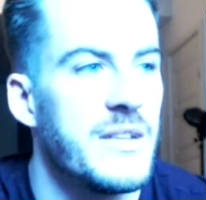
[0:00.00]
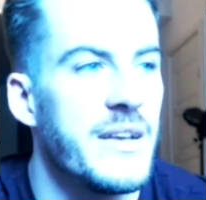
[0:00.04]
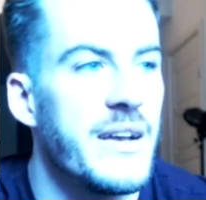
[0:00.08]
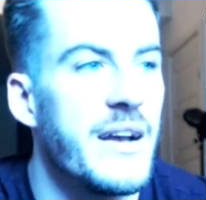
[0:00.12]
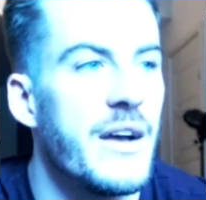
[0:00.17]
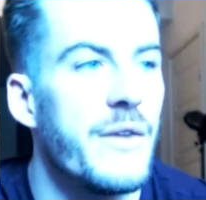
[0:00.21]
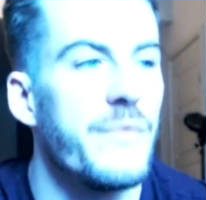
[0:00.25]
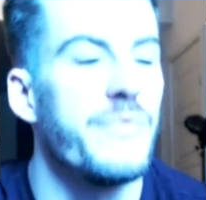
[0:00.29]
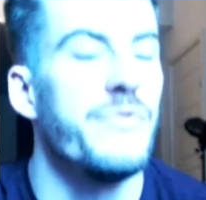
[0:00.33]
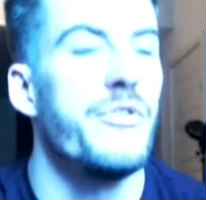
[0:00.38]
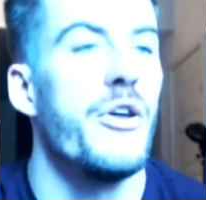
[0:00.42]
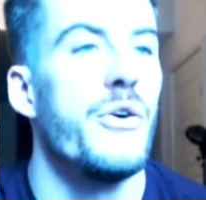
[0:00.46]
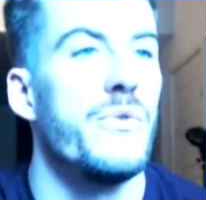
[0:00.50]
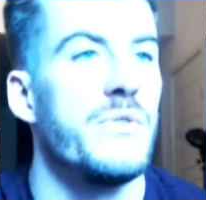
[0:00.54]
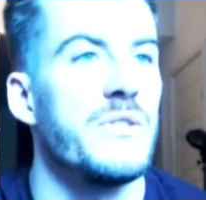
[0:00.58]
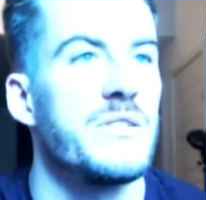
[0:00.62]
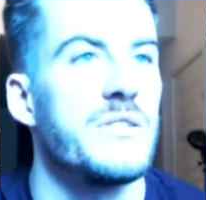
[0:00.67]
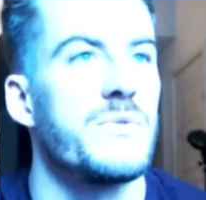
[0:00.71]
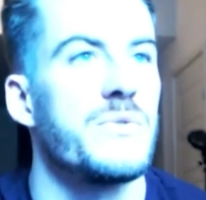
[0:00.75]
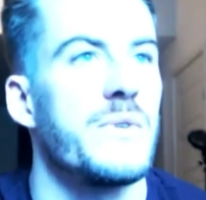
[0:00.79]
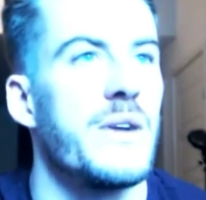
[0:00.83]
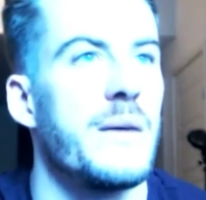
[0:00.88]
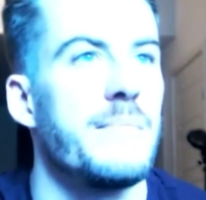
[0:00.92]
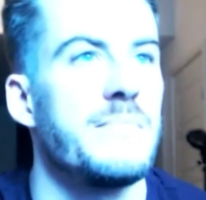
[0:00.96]
Like I'll
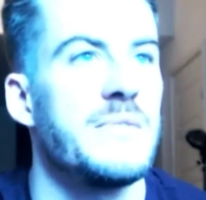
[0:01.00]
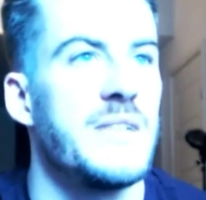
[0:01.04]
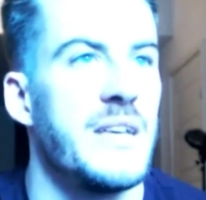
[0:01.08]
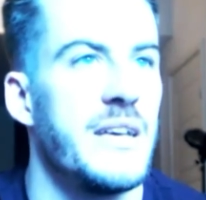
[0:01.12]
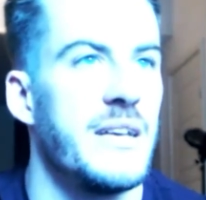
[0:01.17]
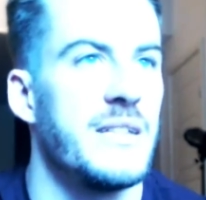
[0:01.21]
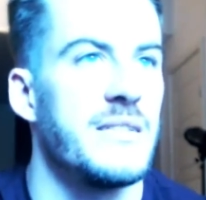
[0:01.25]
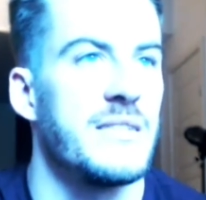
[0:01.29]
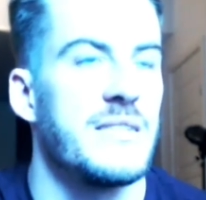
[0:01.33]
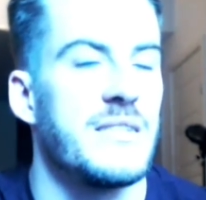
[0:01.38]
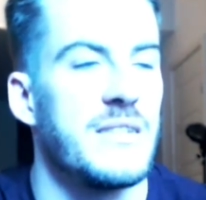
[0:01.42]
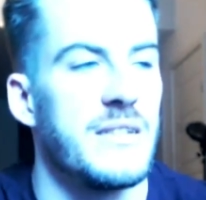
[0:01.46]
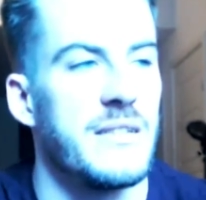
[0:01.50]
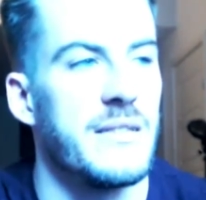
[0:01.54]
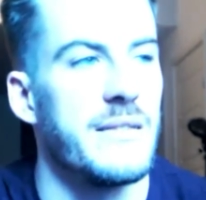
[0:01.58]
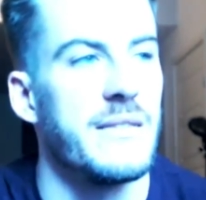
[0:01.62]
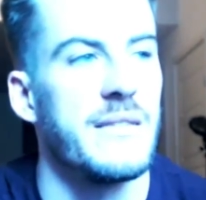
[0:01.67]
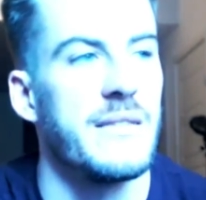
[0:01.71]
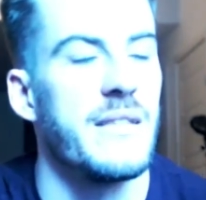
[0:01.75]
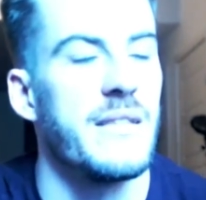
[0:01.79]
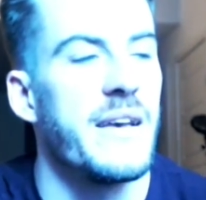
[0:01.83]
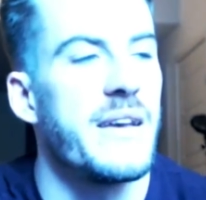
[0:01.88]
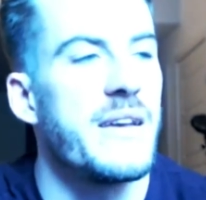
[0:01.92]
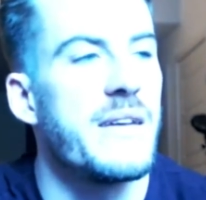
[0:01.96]
notice when I'm tense
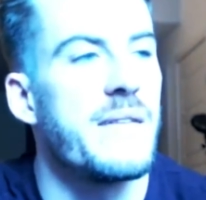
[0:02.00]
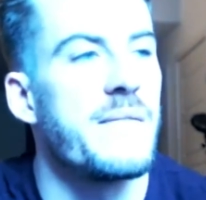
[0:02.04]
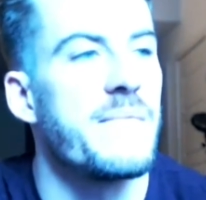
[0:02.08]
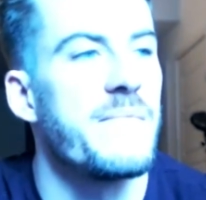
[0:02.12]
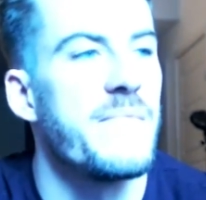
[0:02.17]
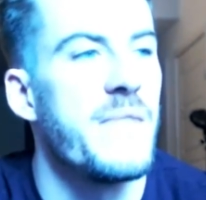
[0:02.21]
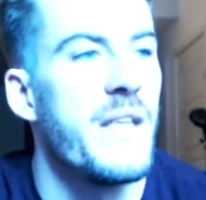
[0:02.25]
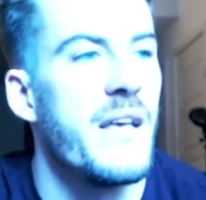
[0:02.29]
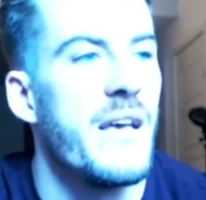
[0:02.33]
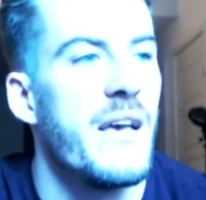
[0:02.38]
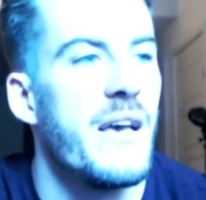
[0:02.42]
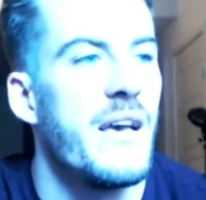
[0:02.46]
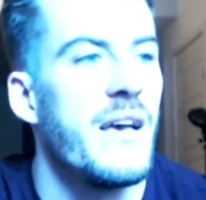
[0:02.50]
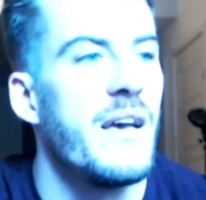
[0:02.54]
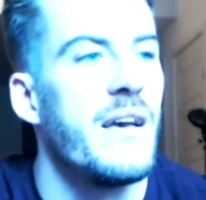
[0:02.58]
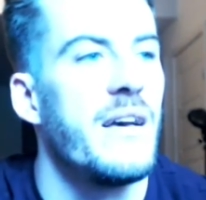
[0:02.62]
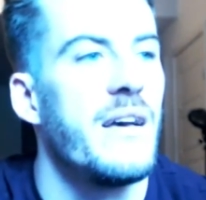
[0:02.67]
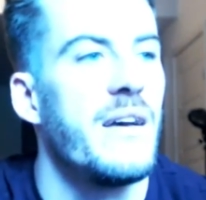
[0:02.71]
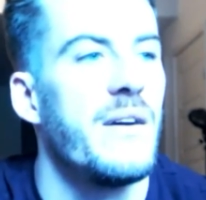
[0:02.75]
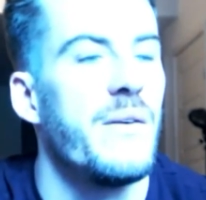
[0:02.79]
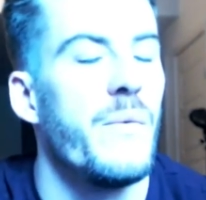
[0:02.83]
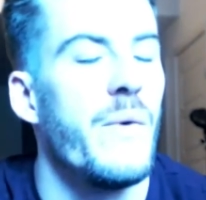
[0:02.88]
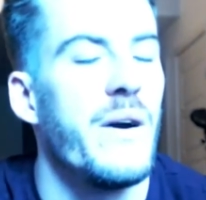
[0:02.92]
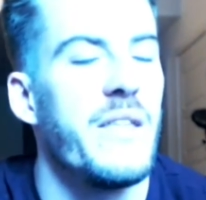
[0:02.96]
and like,
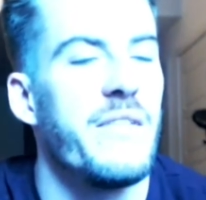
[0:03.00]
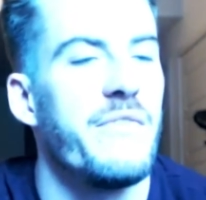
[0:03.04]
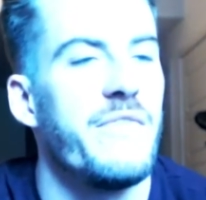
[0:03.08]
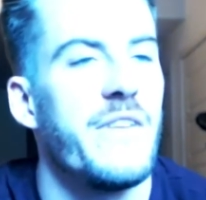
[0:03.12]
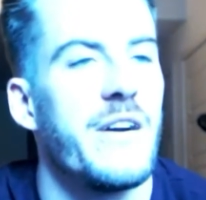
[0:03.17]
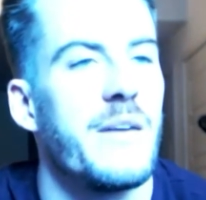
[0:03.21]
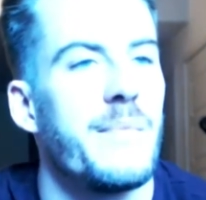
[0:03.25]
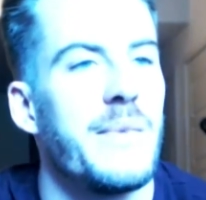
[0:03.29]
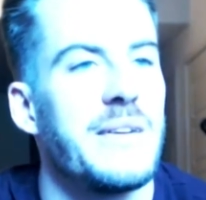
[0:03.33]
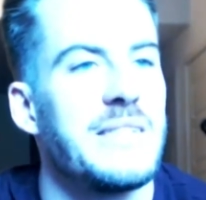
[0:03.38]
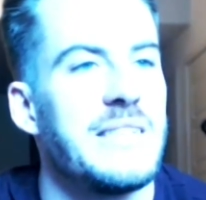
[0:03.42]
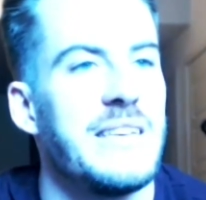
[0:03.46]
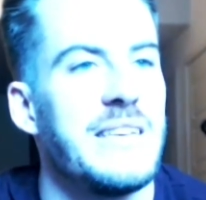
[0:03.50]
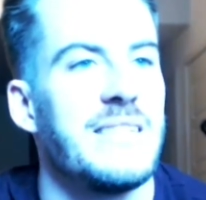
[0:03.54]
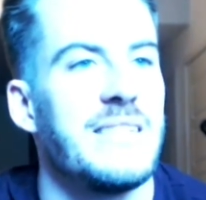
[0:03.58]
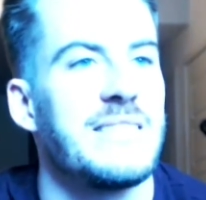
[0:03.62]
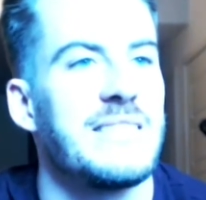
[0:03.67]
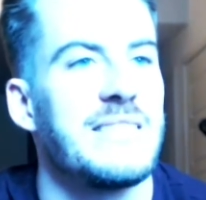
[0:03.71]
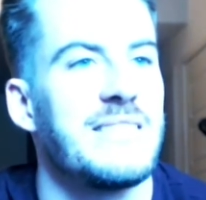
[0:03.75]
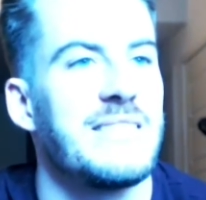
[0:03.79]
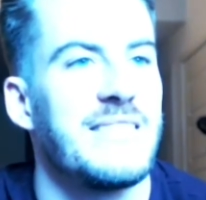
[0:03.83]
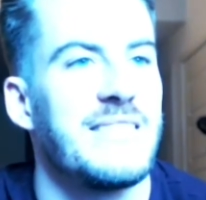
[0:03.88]
why the fuck am I tense?